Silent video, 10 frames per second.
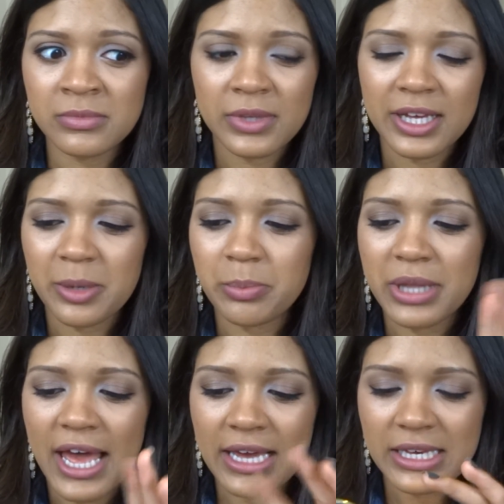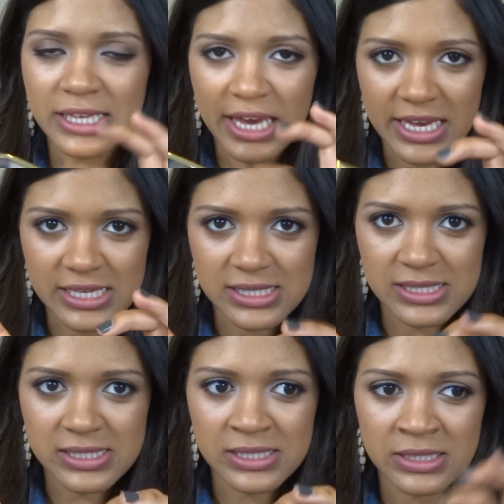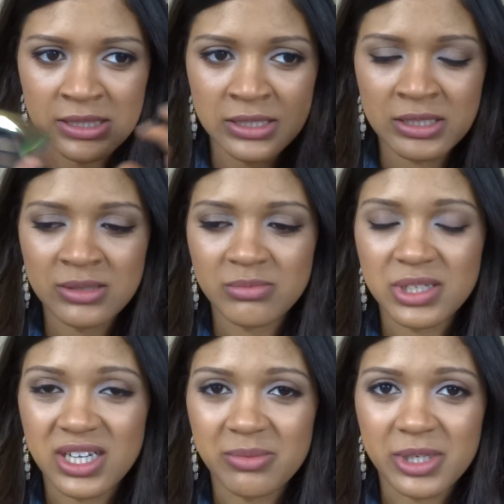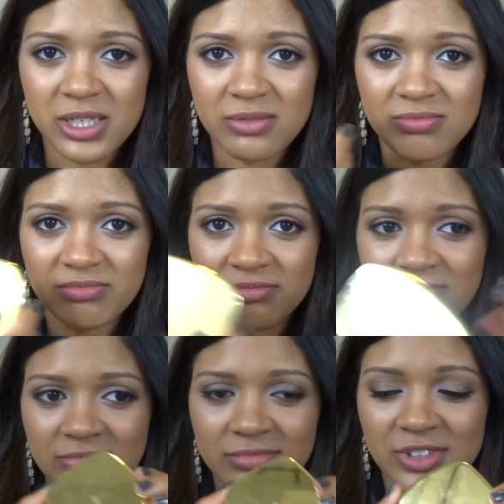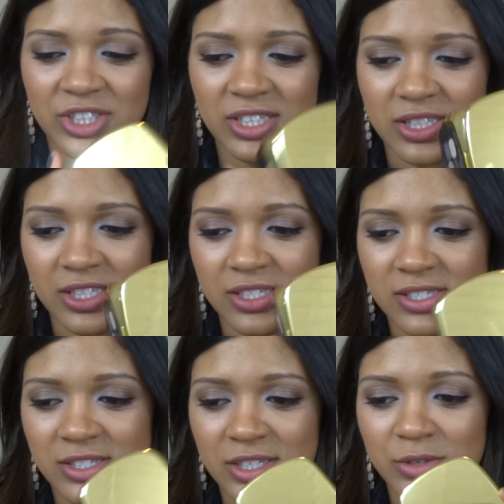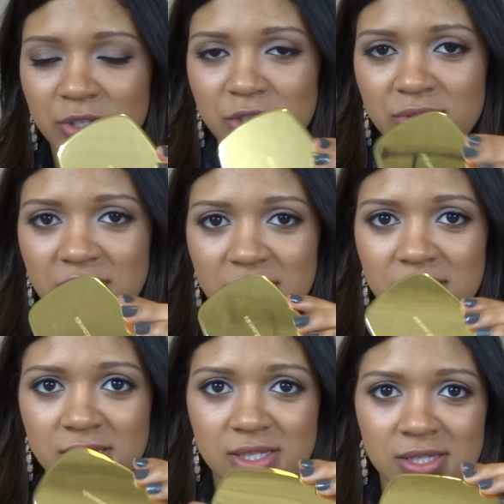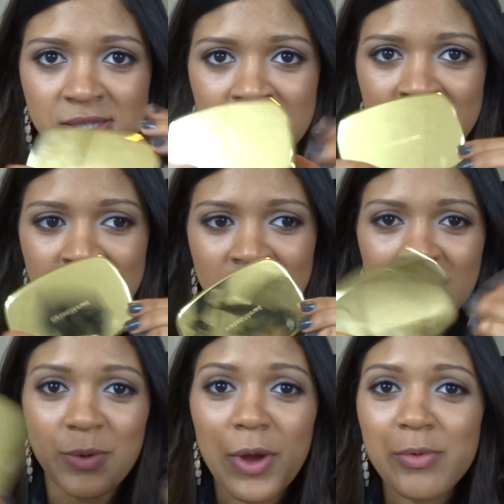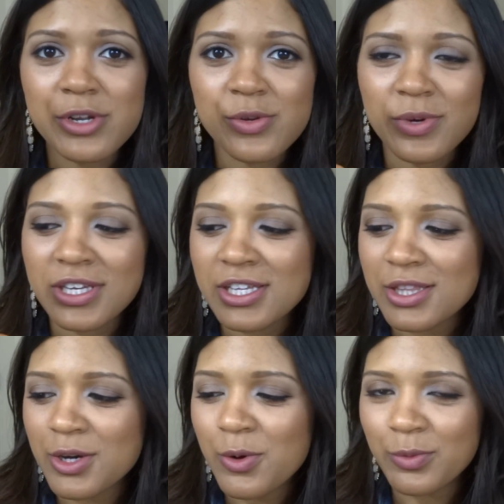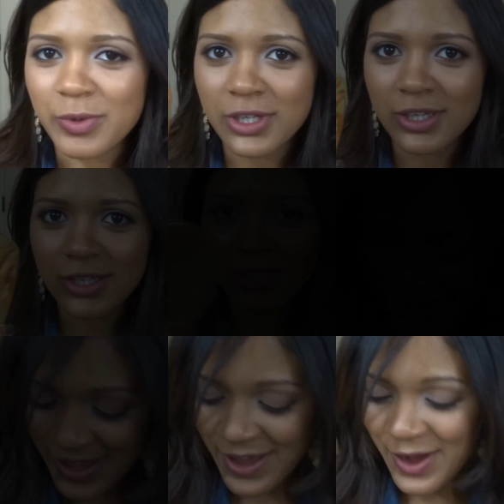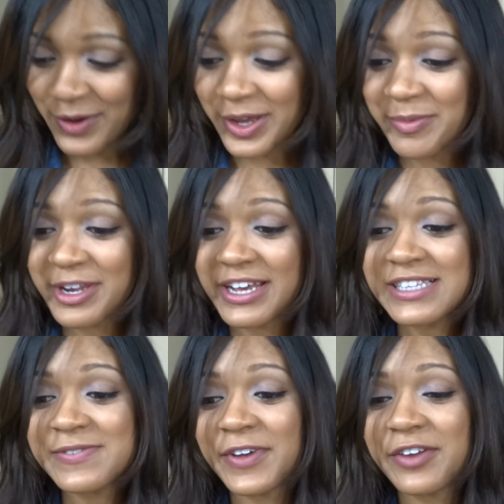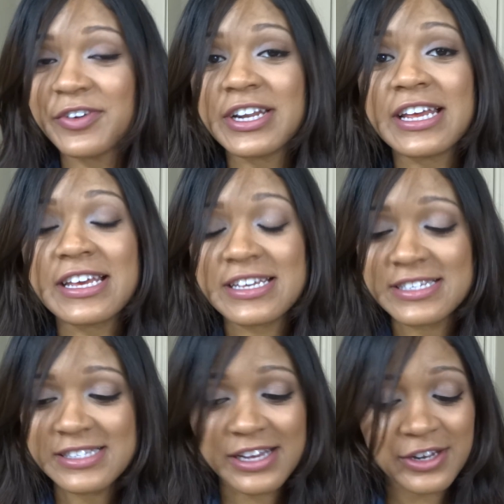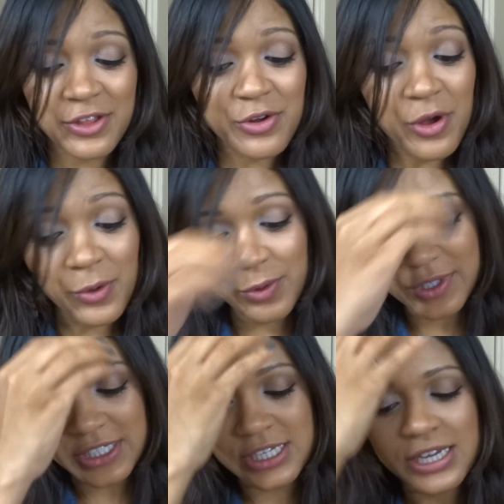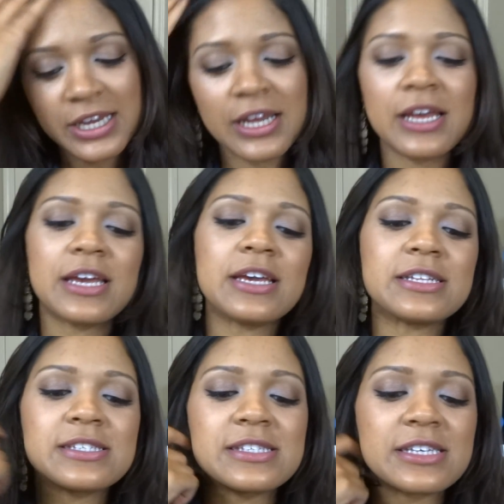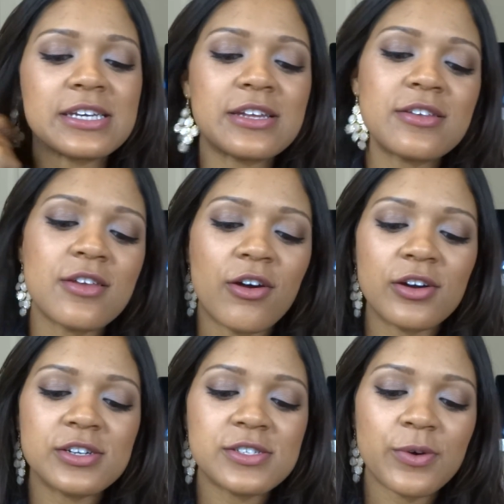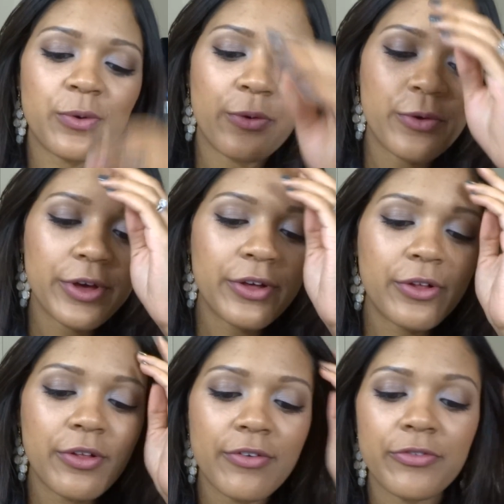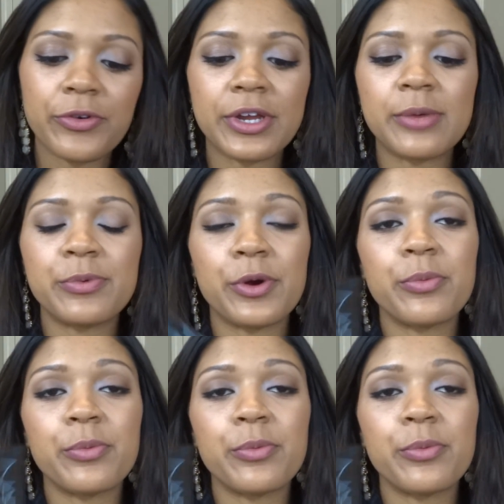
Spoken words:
like a black case. But I mean, look at this. Look how cute it is. Like, why wouldn't you want to get the gold one? Okay, my next favorite is another oldie. It's the NARS Oil Free Pro